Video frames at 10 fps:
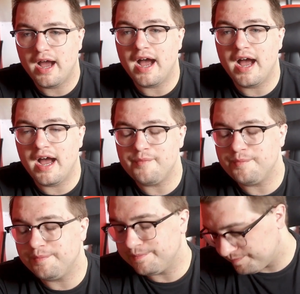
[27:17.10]

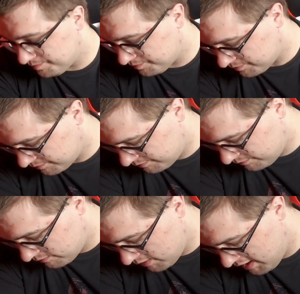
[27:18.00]

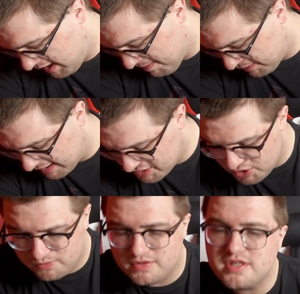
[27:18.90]
but I
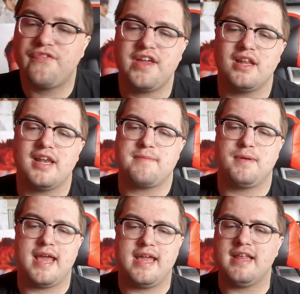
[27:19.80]
do feel like
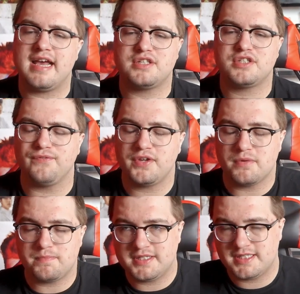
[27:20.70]
Blaine has something
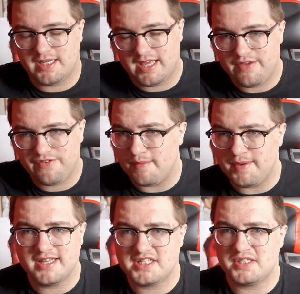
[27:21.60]
up his sleeve. I
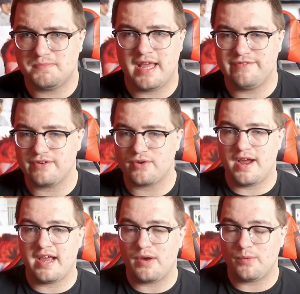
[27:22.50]
mean, this is Blaine, for
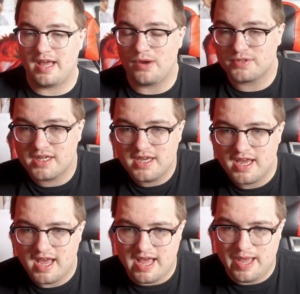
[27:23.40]
crying out loud.
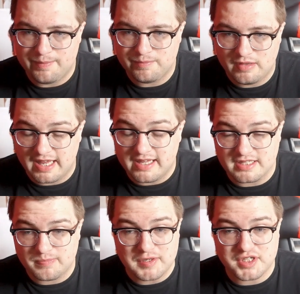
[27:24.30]

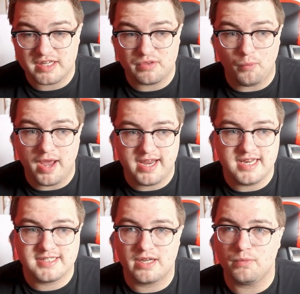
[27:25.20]
Especially the way
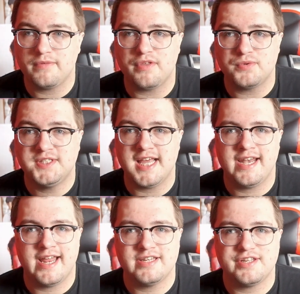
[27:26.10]
he dealt with those dead
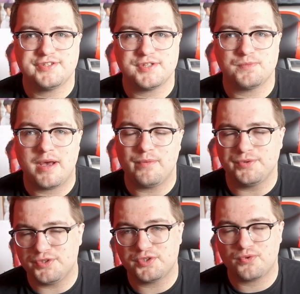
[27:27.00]
enders as well
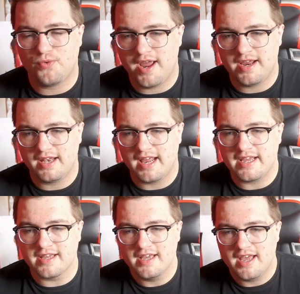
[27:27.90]
was just great. Like,